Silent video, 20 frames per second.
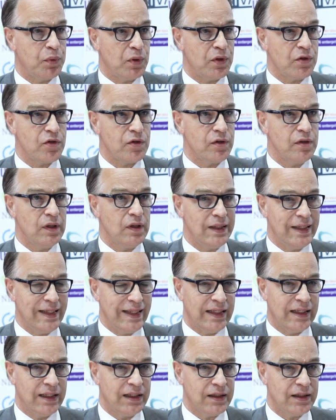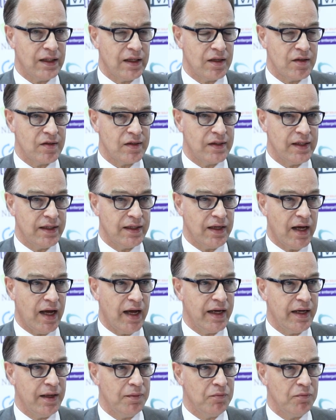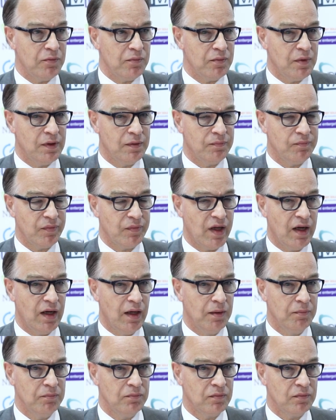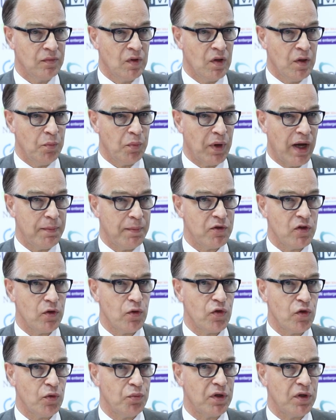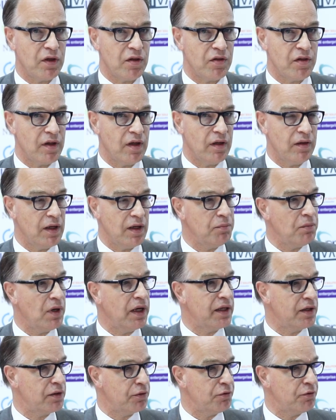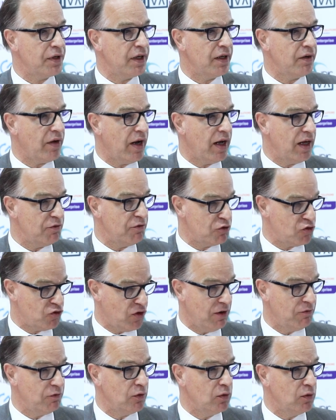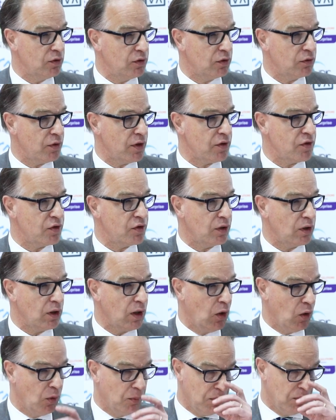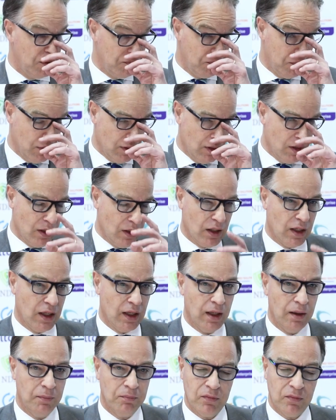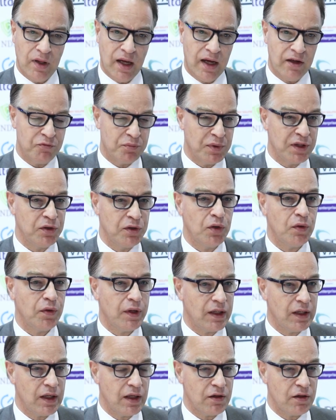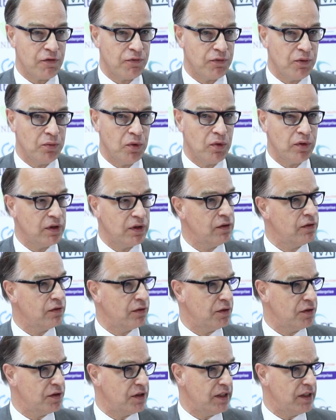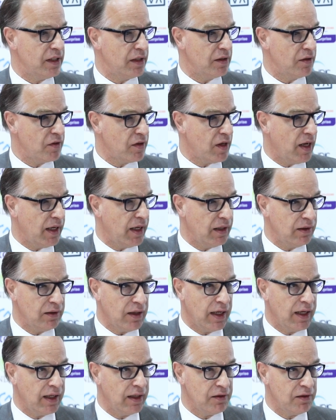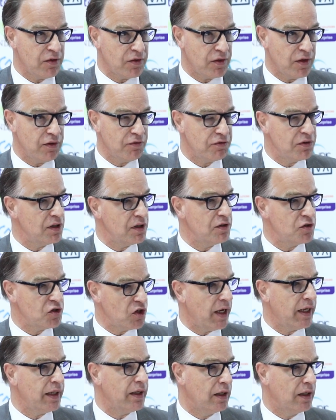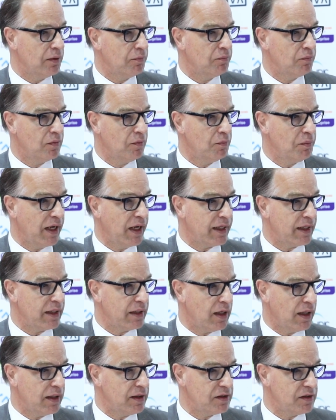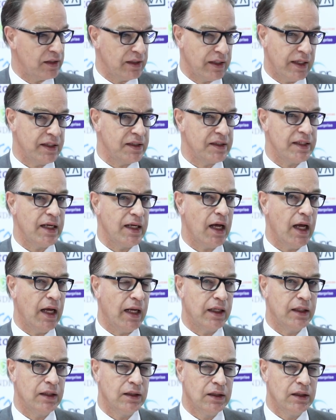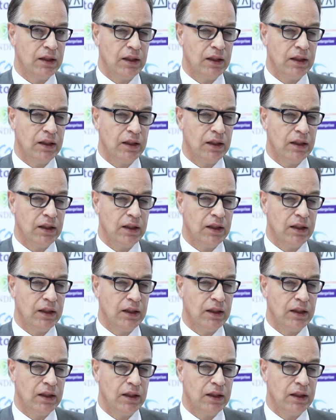personal link is that I am, perhaps also because in my career I have traveled across the globe. I've been doing this for more than 30 years. I served in China back in 1989.